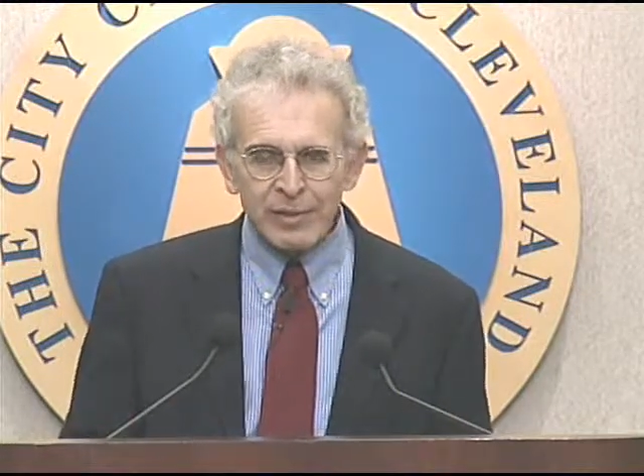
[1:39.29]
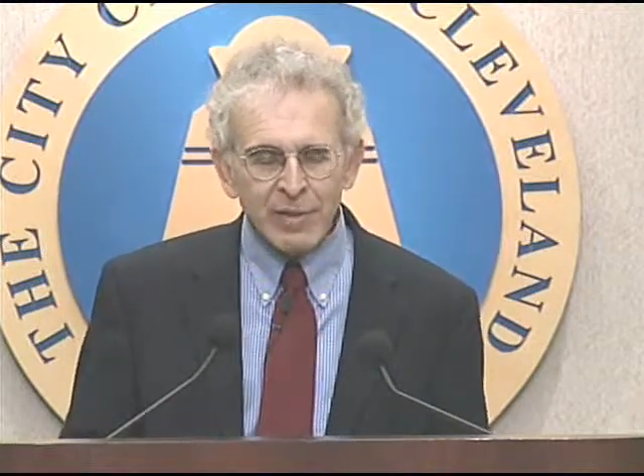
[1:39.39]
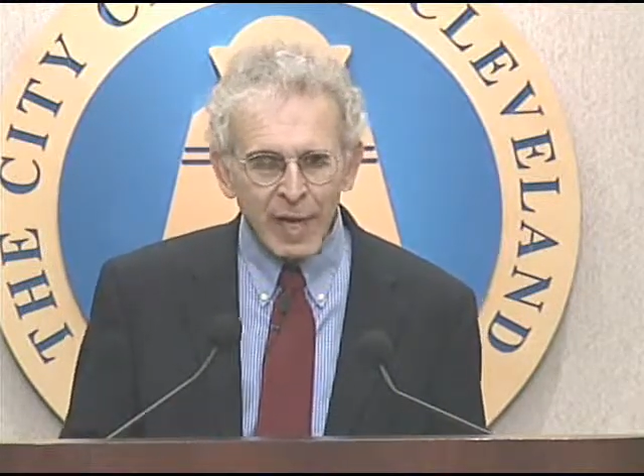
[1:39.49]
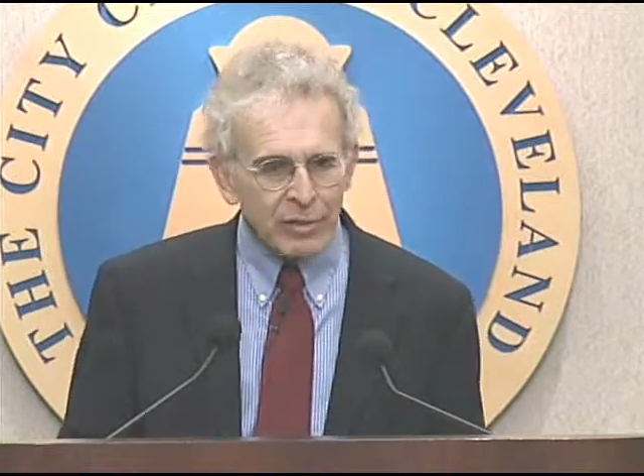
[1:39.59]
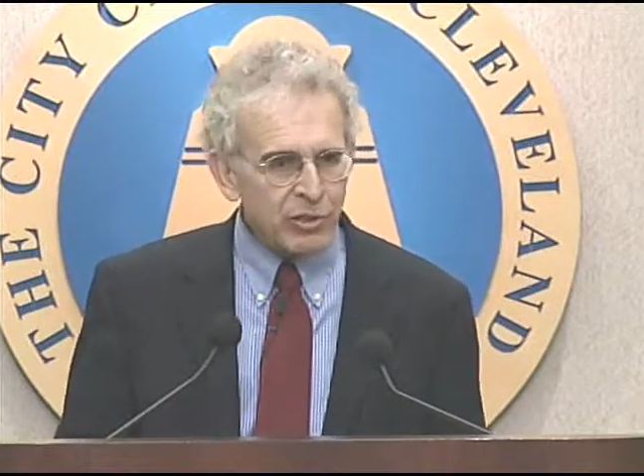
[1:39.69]

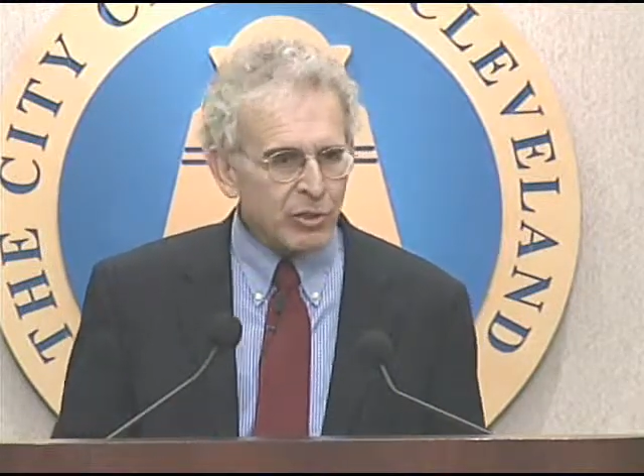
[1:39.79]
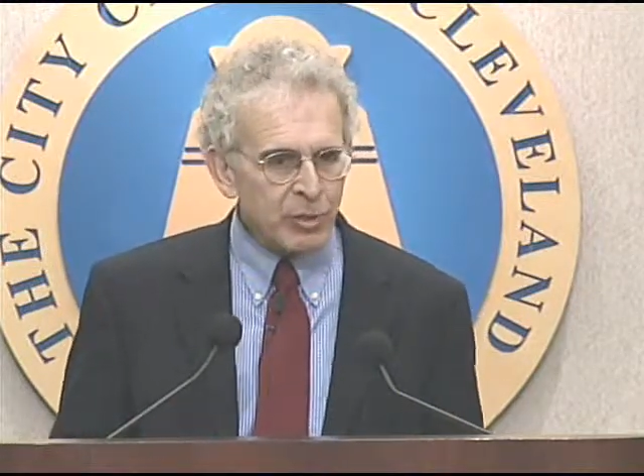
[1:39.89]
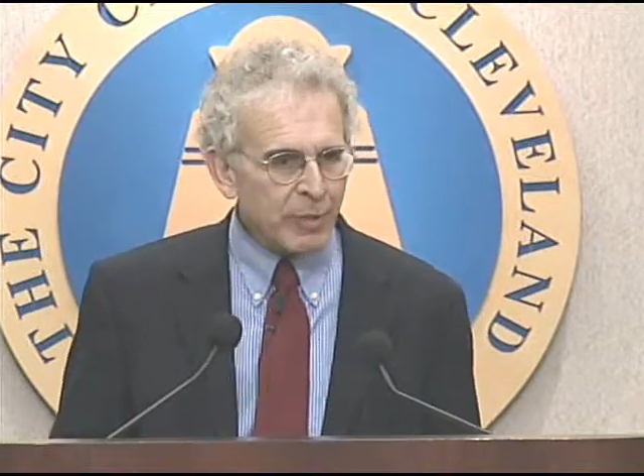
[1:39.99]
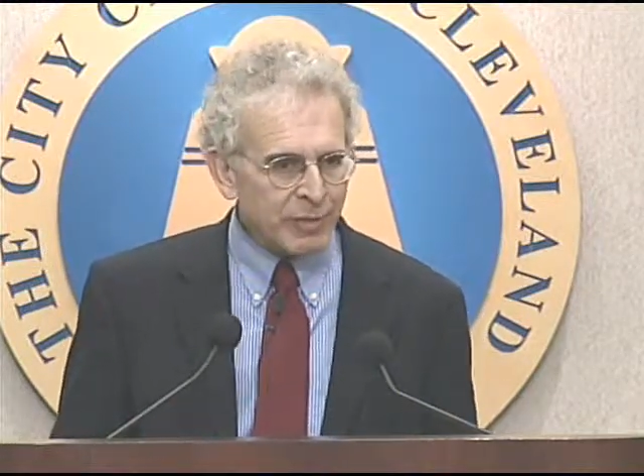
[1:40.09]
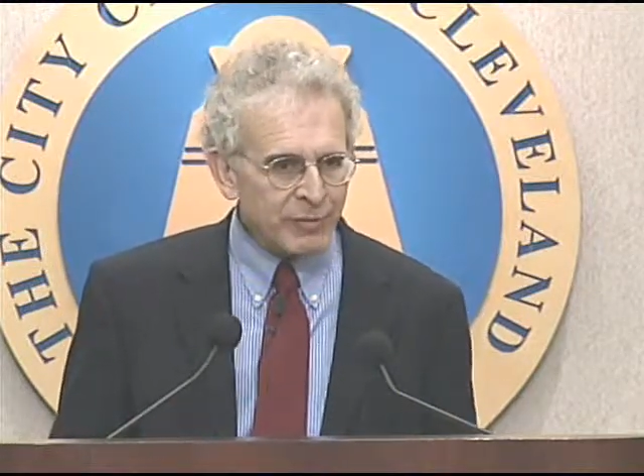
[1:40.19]

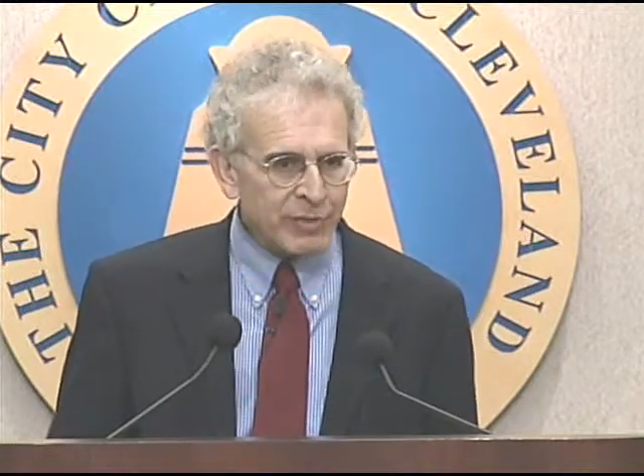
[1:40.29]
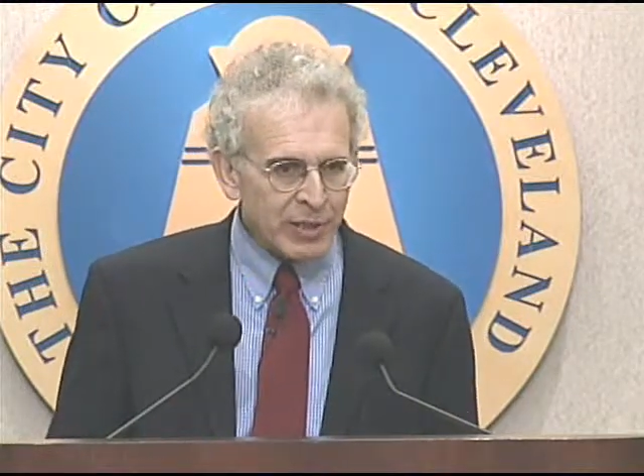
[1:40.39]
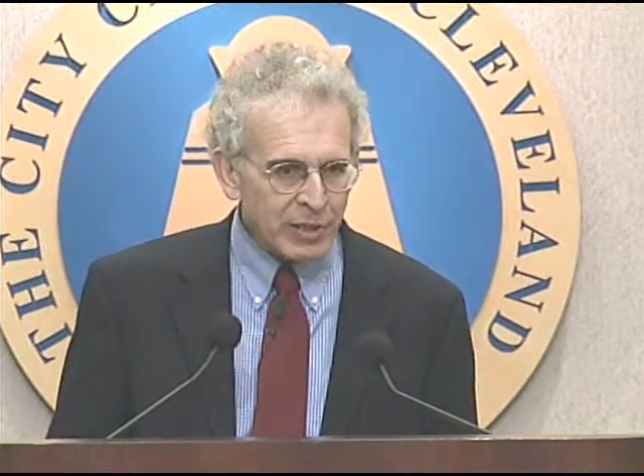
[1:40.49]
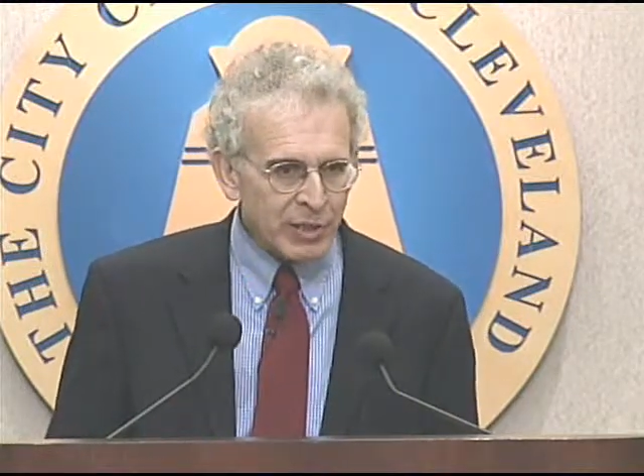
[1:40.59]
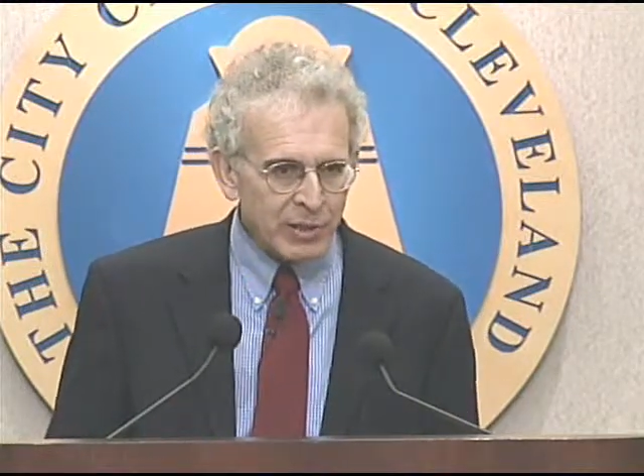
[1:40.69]
lectures by
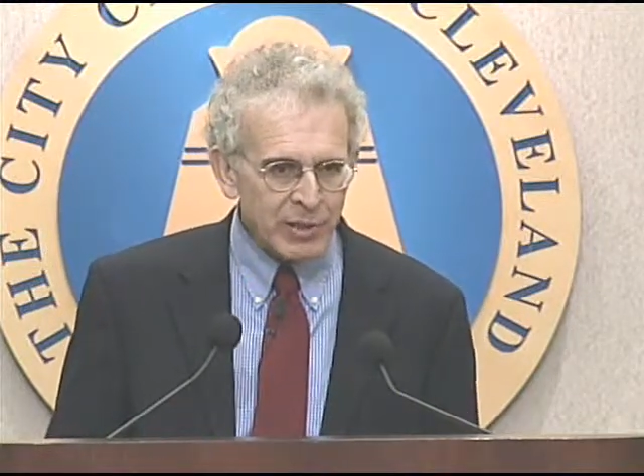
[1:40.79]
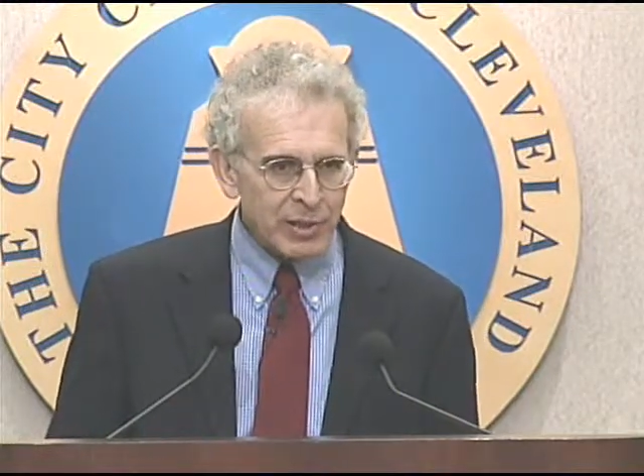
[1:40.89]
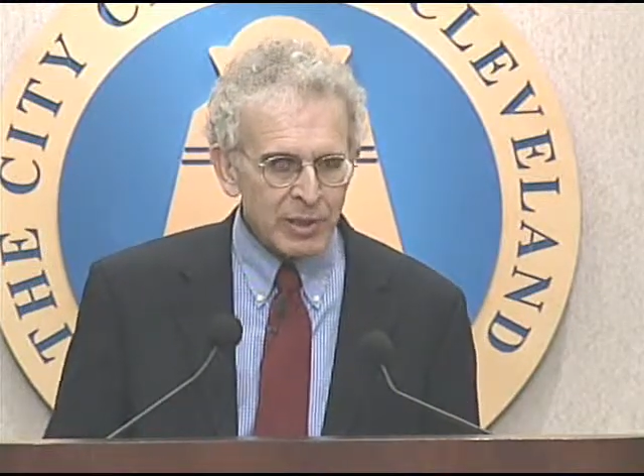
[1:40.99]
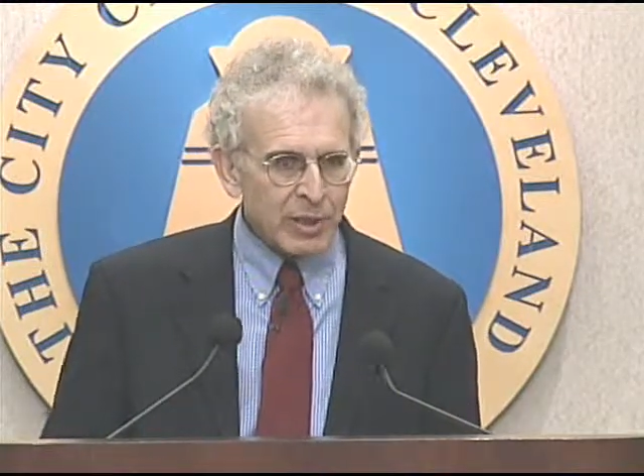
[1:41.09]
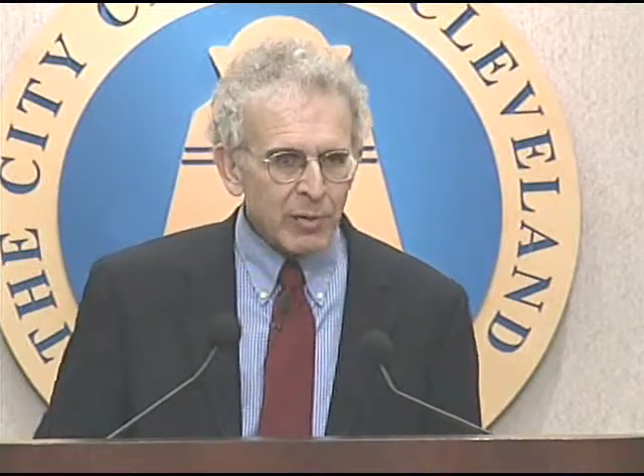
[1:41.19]
physicians